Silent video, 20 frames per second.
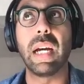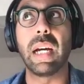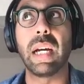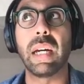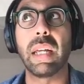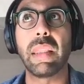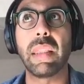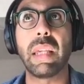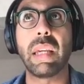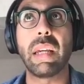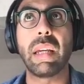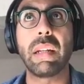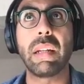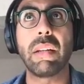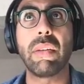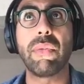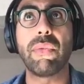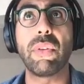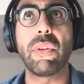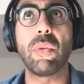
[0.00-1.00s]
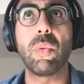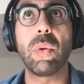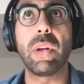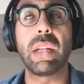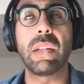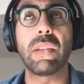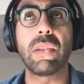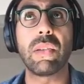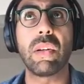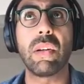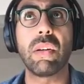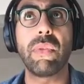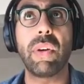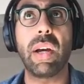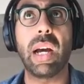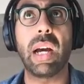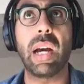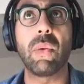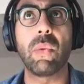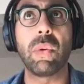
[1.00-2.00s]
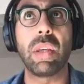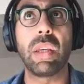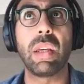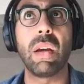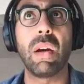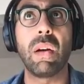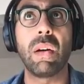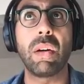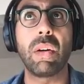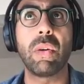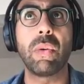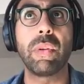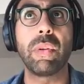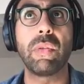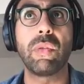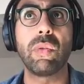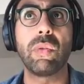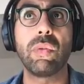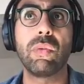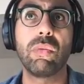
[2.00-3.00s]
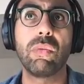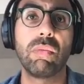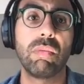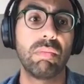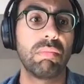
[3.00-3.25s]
thinking in different ways of how we are going to,